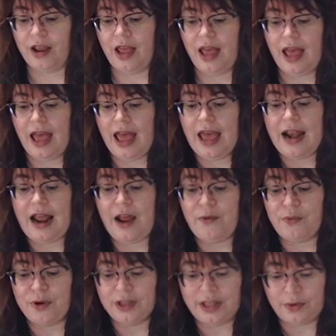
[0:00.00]
And I
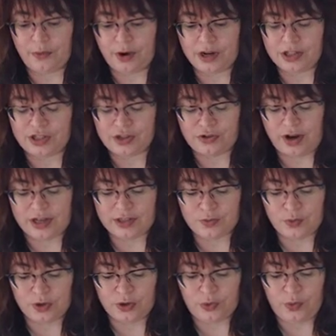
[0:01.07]
really want to stress
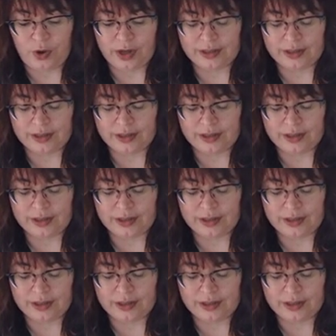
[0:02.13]
real quick,